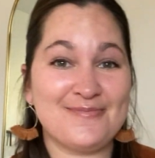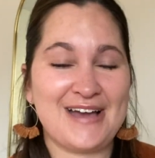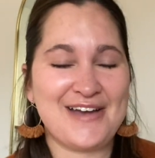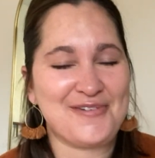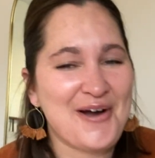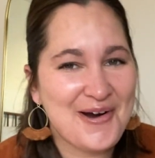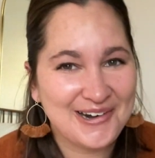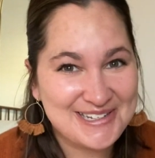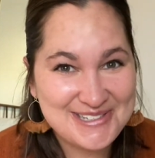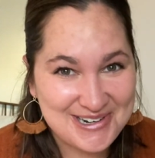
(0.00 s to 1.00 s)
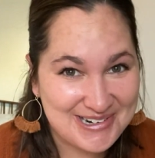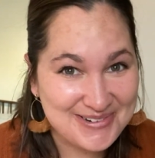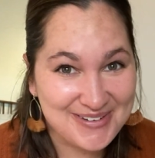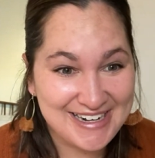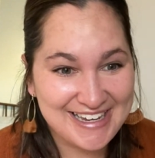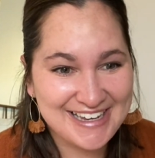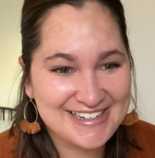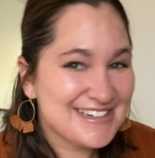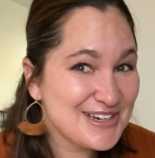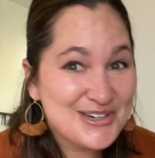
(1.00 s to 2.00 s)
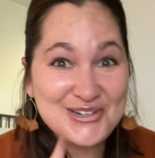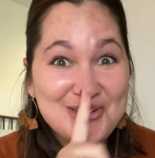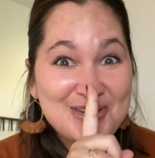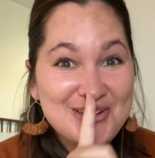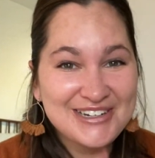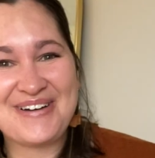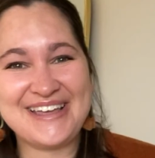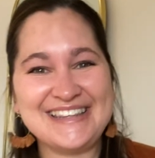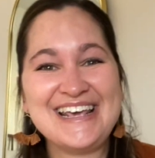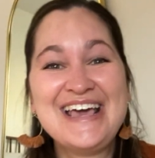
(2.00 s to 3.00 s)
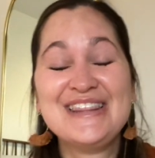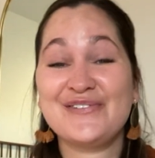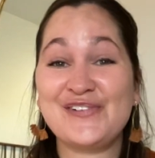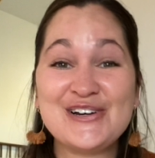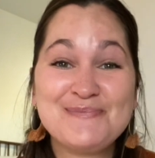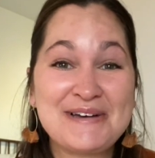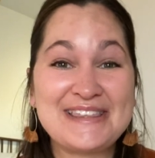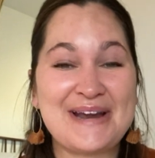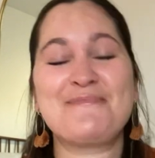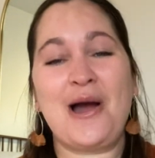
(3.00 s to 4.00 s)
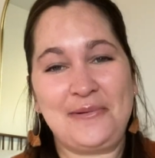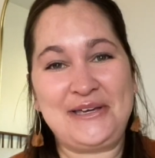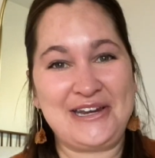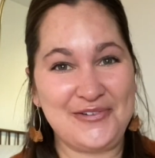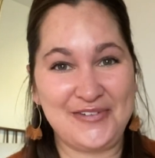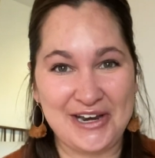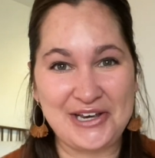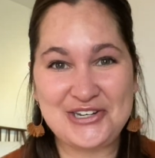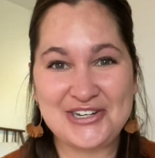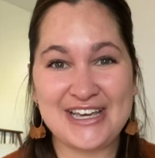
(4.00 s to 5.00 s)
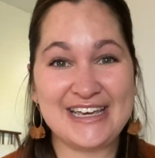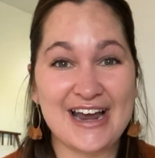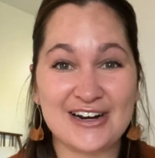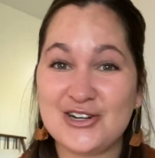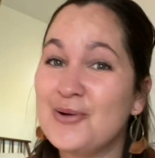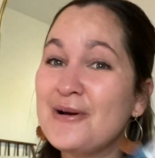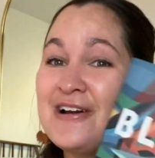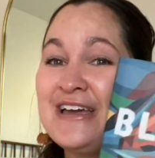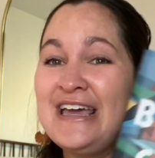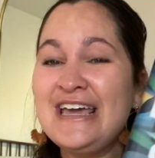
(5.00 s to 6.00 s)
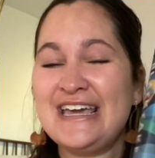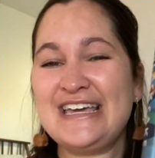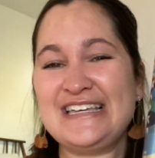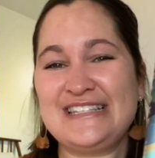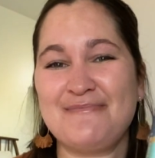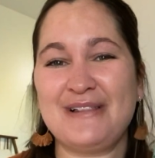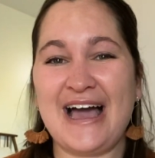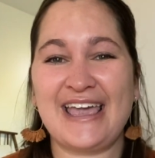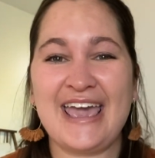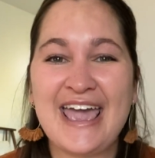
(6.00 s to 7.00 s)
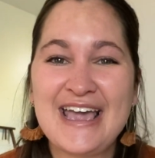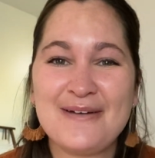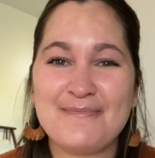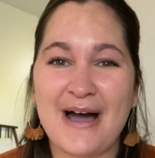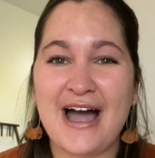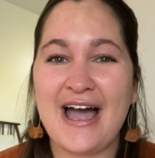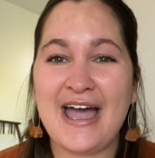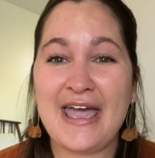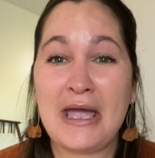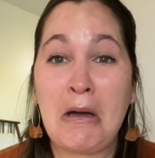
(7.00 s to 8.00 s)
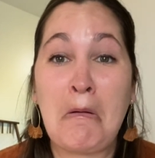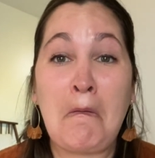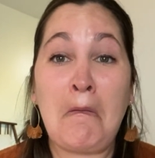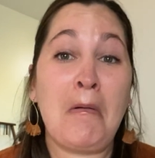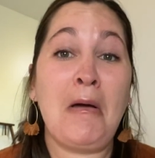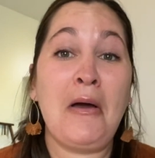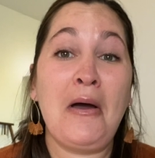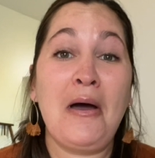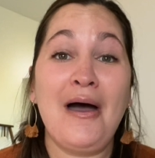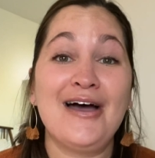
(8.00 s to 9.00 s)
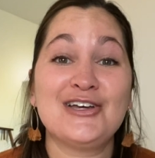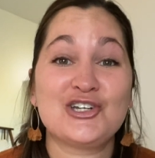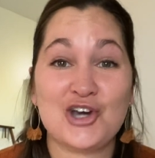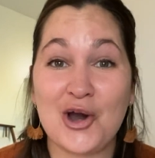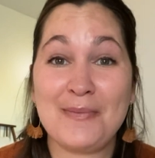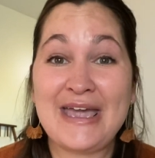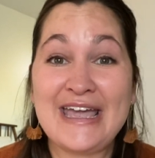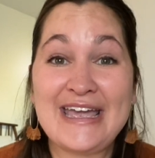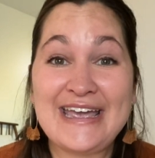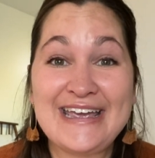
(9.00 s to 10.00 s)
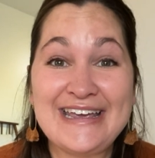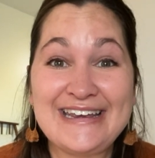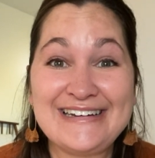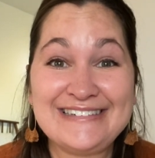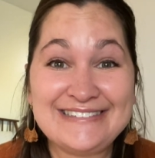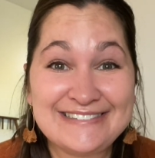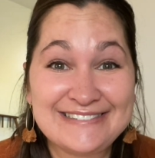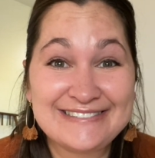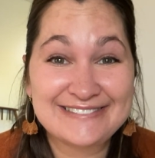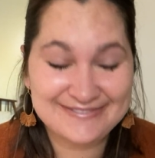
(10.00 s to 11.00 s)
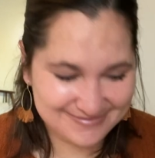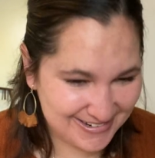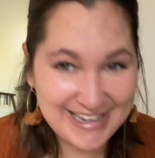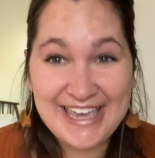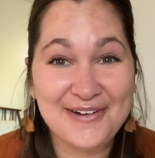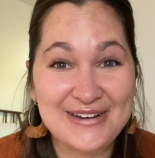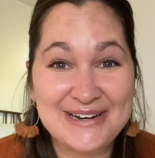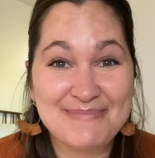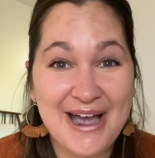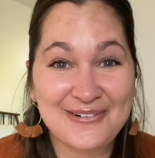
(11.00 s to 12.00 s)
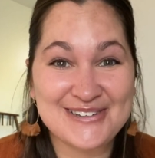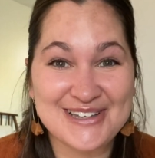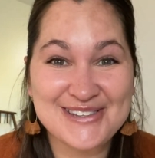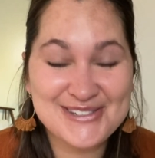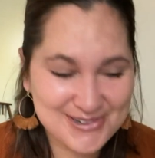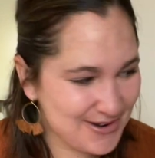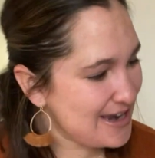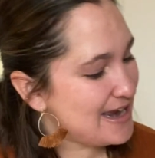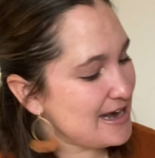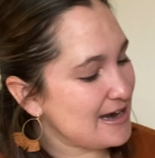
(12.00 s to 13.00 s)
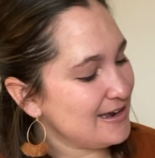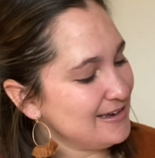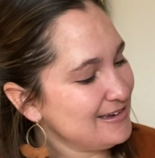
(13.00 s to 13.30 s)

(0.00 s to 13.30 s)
I've already started reading it. Shh. But the first book that I'm probably gonna finish in October is Black Cake by Charmaine, I can't read it backwards on the screen,